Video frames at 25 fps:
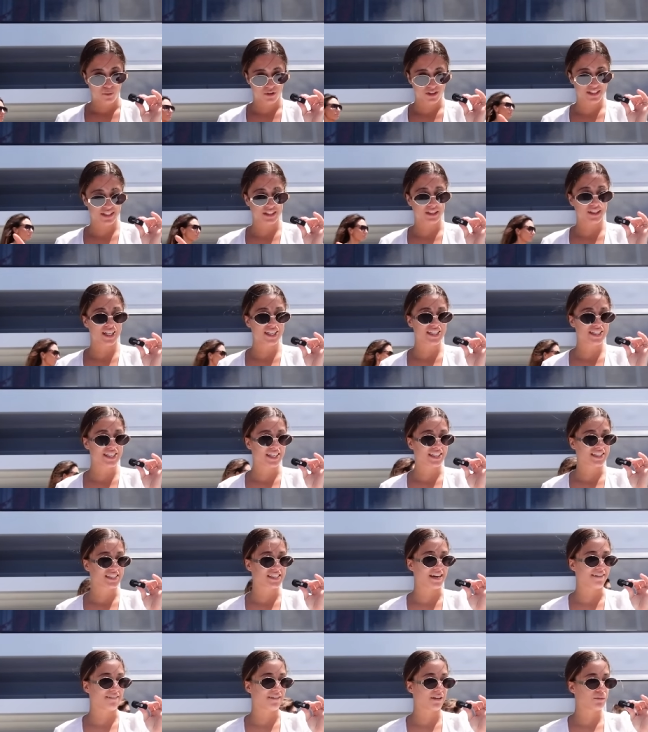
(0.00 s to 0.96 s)
We're still on deck
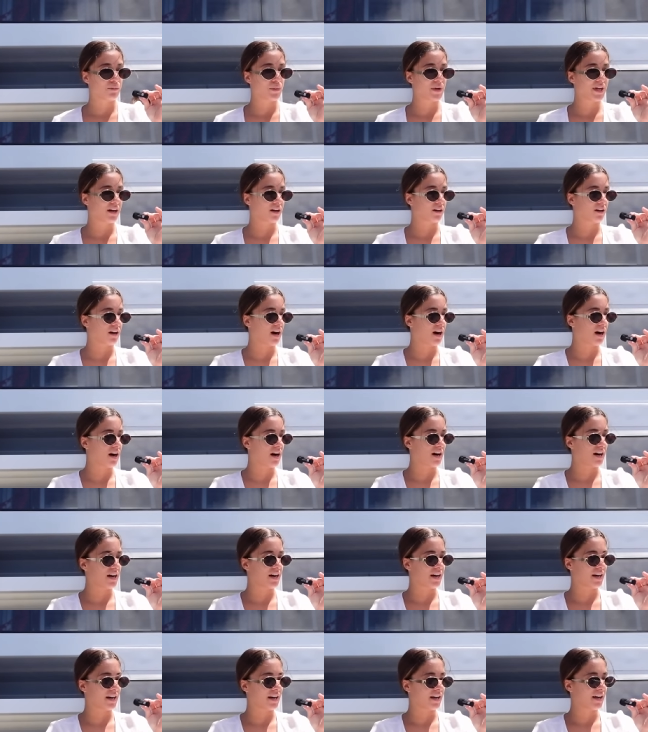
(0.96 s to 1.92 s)
seven. We are
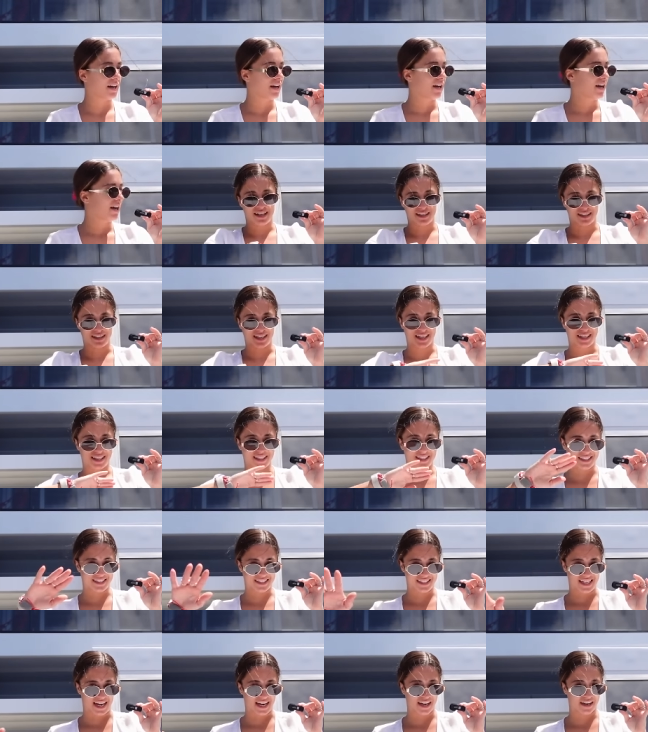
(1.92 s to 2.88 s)
on on like the
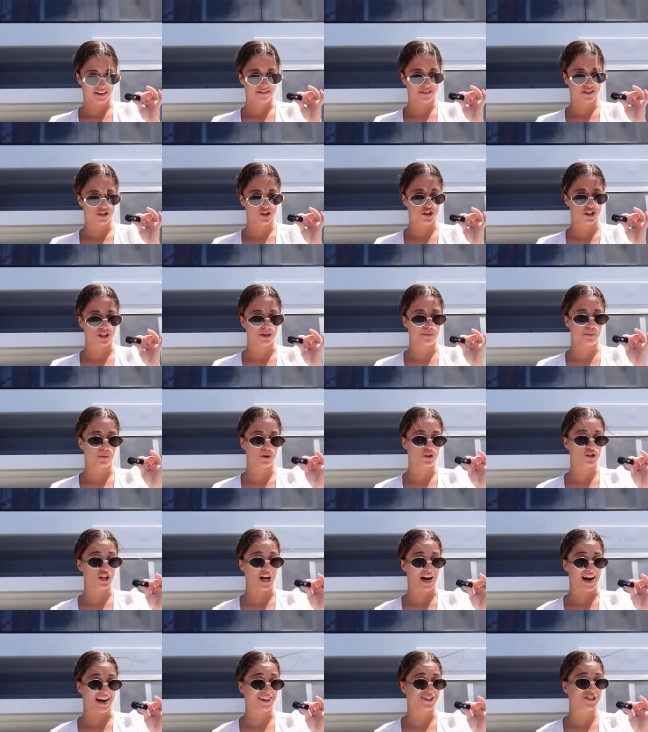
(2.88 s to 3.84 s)
side of the ship,
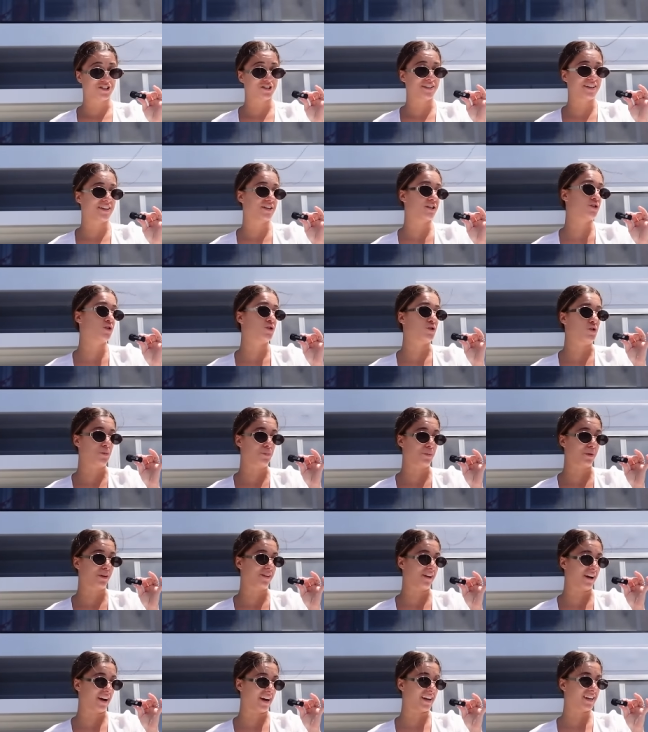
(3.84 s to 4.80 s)
which actually is
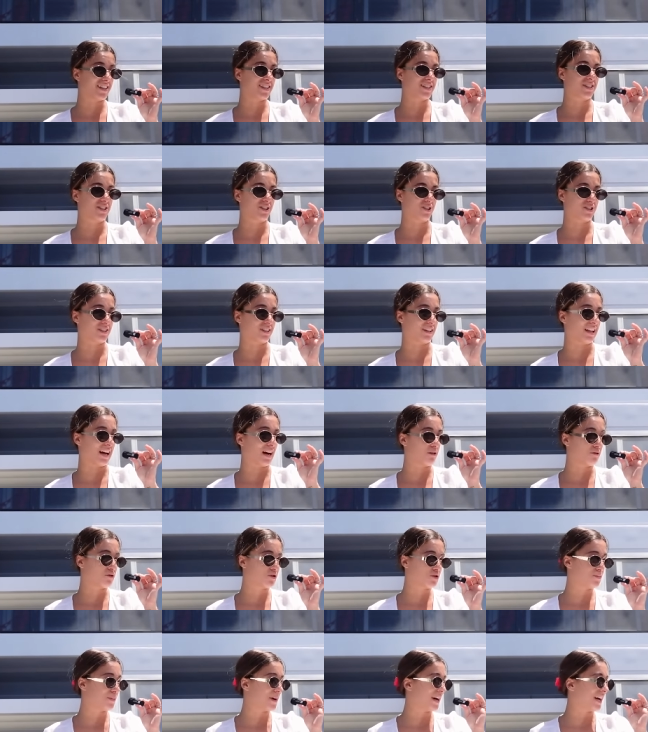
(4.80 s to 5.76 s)
super nice. There's
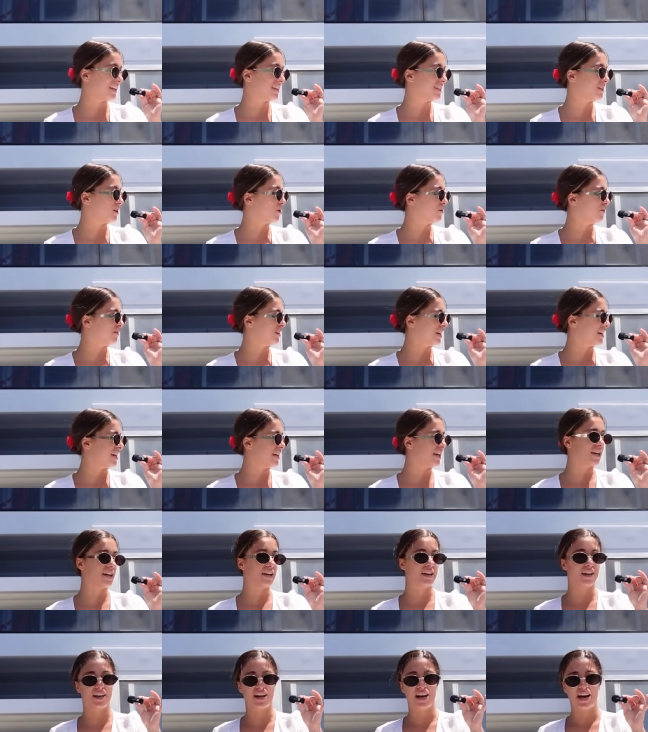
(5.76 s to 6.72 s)
lounge beds over
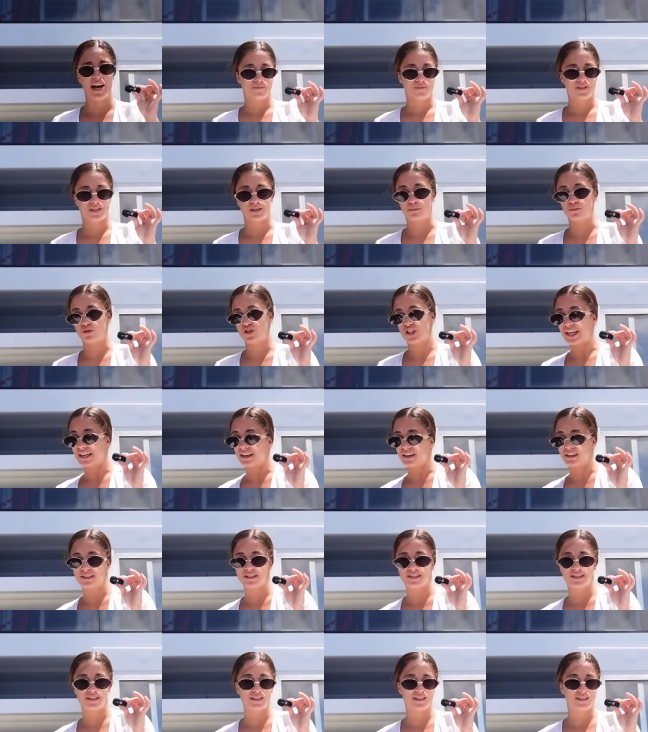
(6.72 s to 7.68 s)
here, some
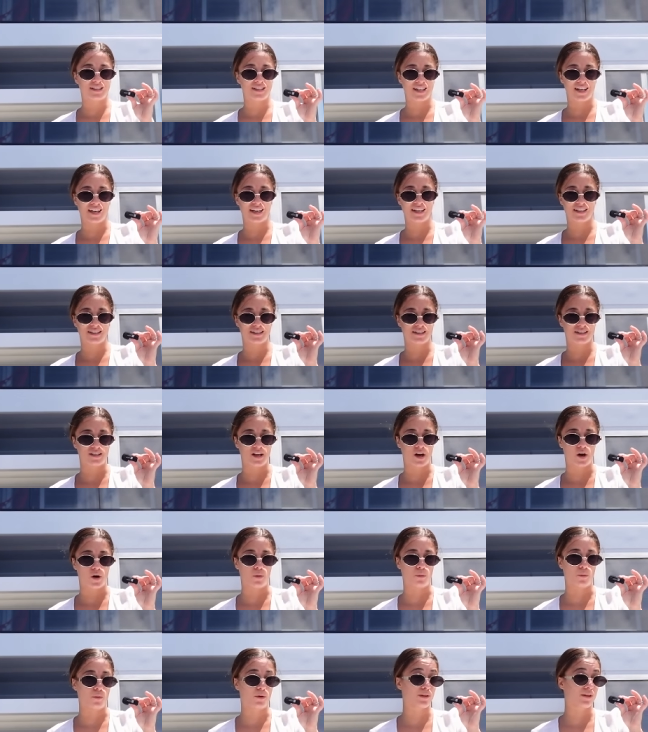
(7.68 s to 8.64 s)
chairs to sit.
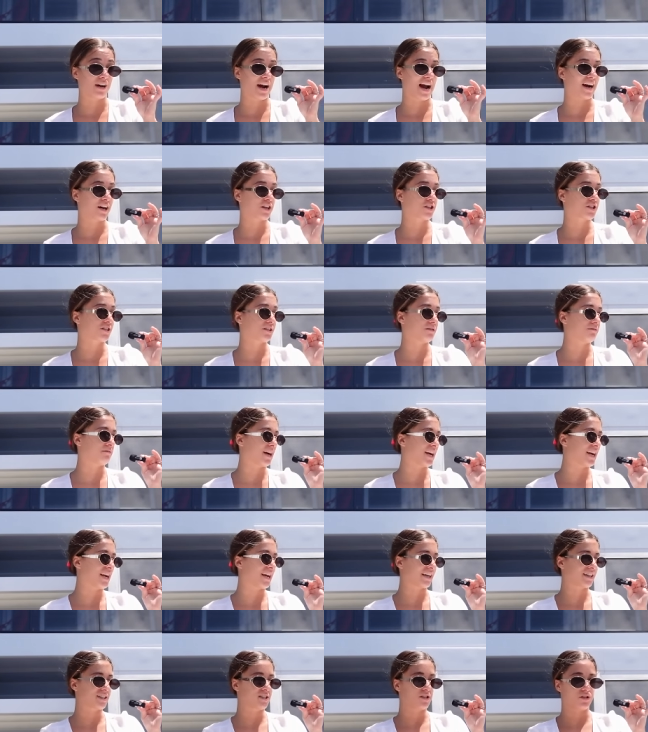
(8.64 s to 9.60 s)
So we're actually
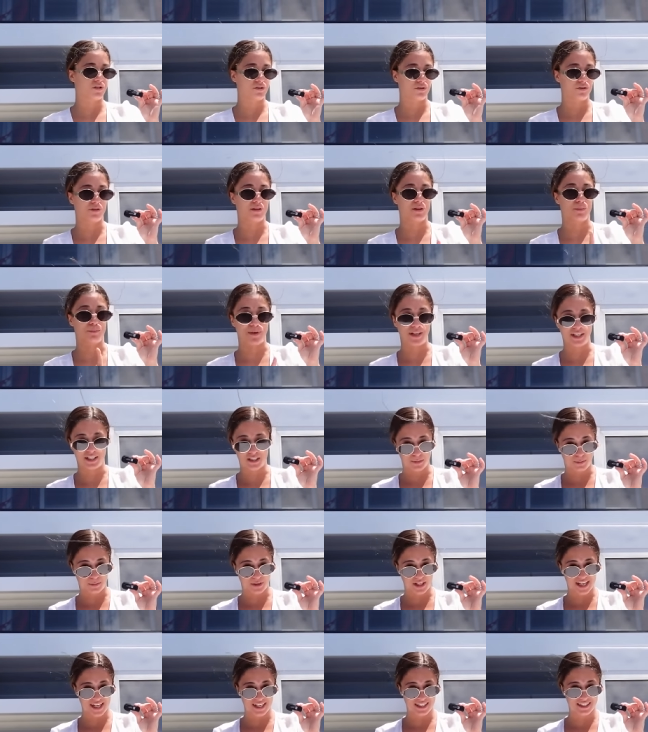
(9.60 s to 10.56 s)
right next to the pizza
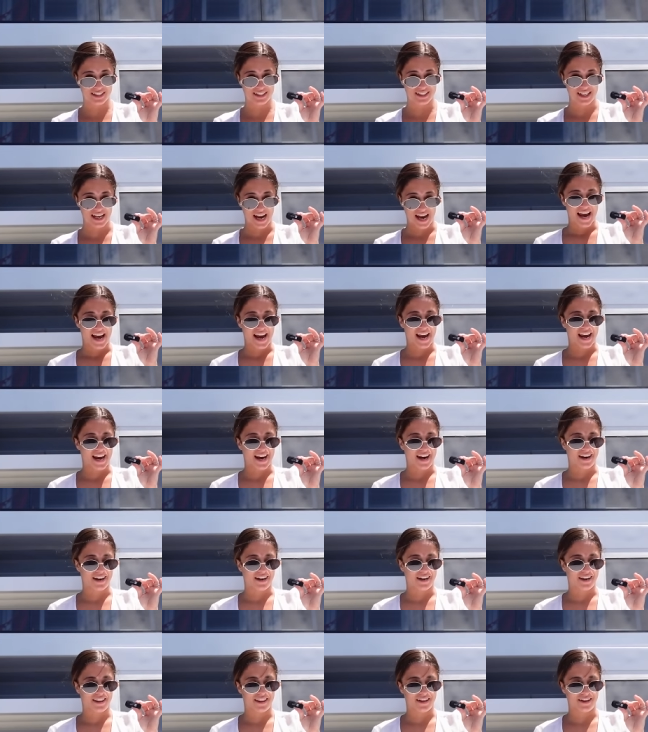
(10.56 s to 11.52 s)
place
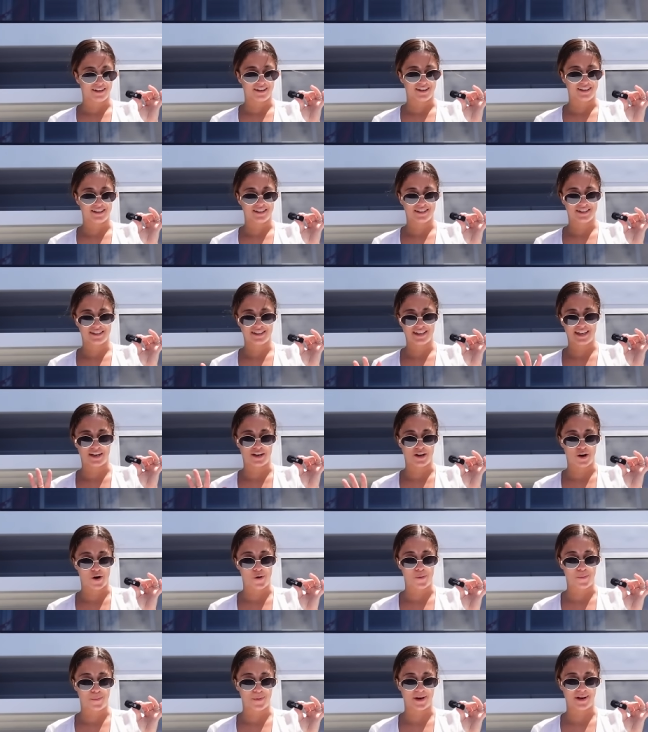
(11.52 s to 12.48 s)
and there is an
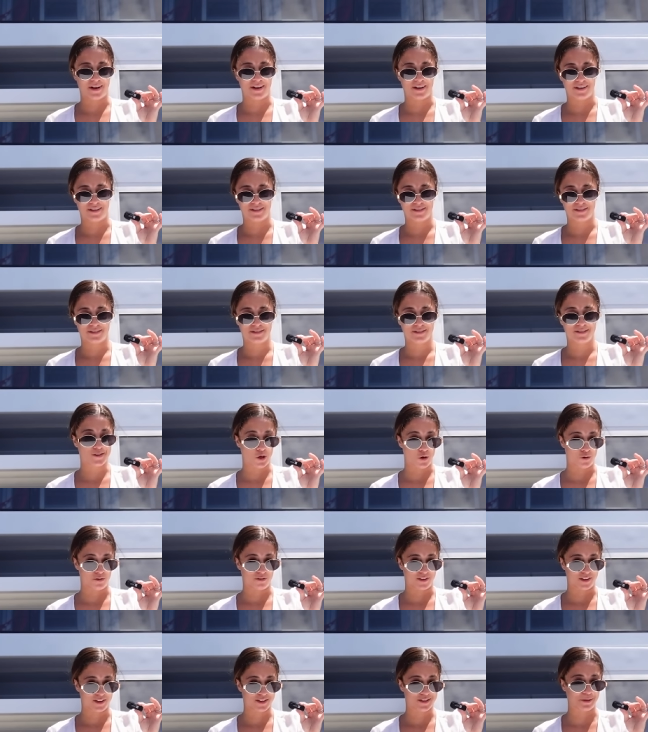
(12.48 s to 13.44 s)
open
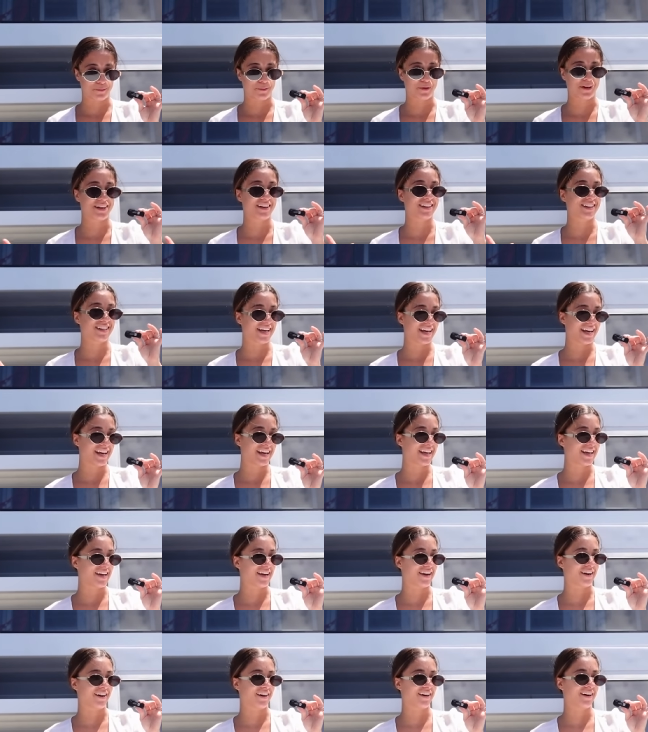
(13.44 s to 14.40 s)
sofa. So we're going to lay
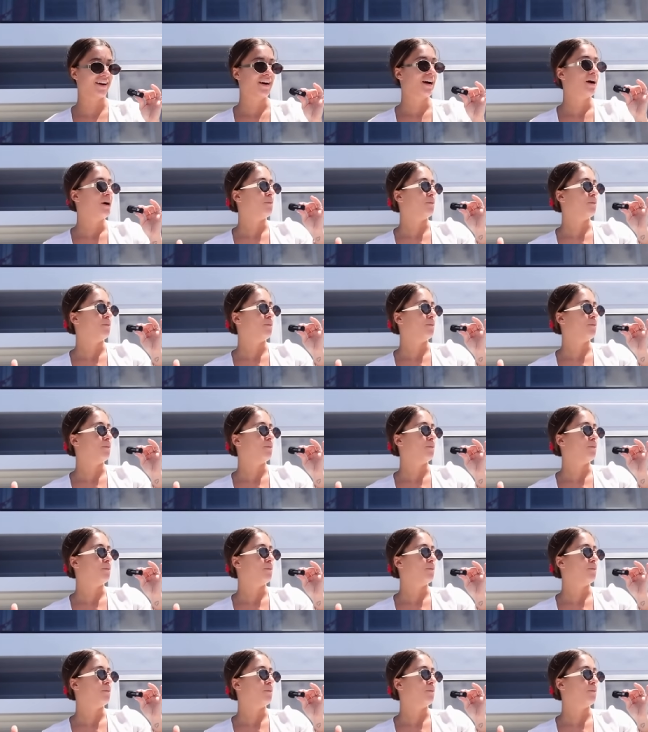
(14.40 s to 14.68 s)
here.